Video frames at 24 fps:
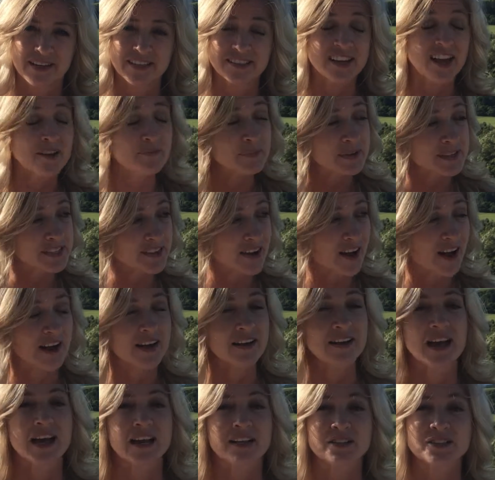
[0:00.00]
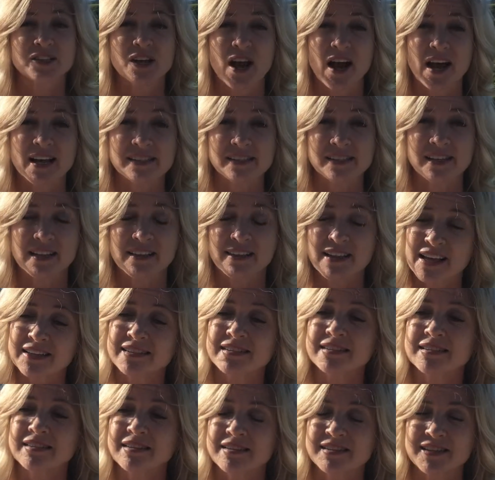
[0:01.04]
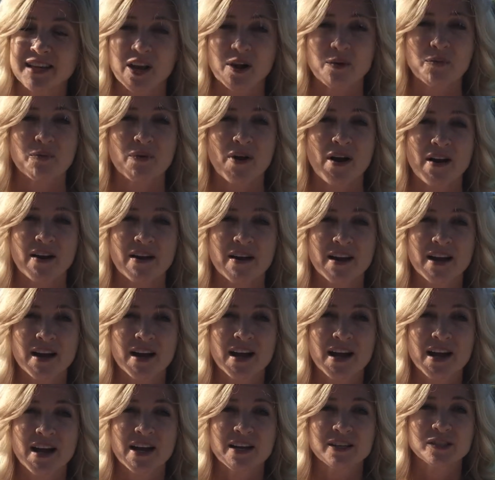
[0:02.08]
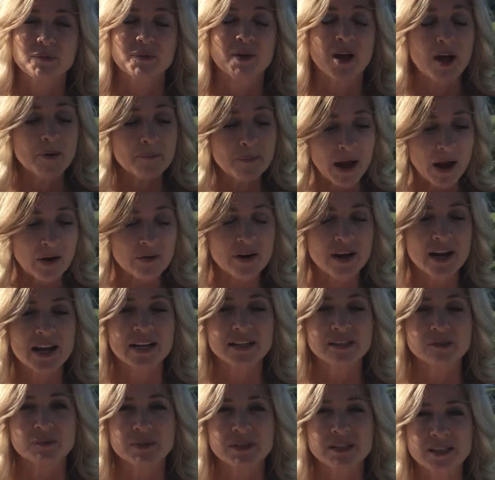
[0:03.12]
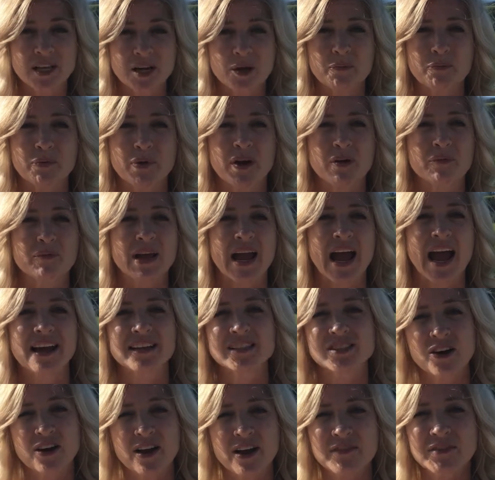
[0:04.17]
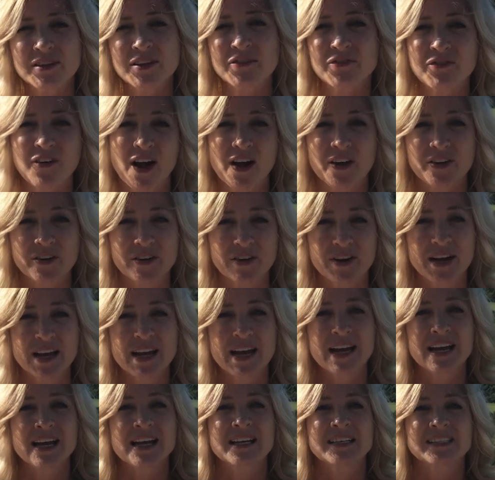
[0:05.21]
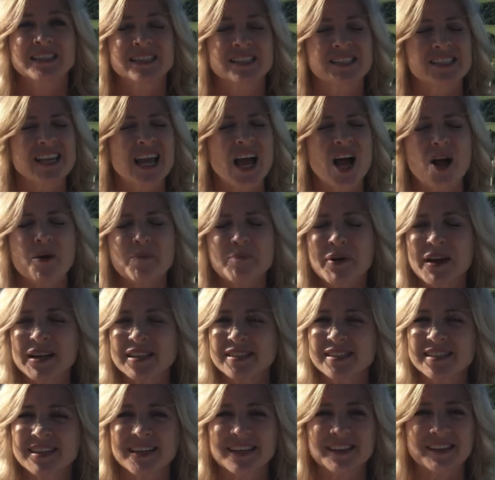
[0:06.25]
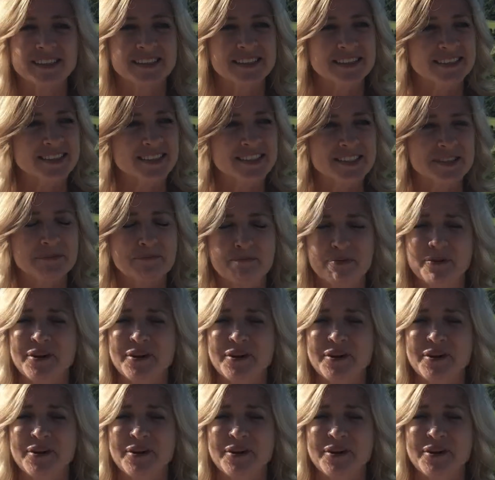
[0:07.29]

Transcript: because I've been taught. And I said, let's say a prayer. So we all bowed our heads. We said a prayer. And we asked our Heavenly Father to just help us, just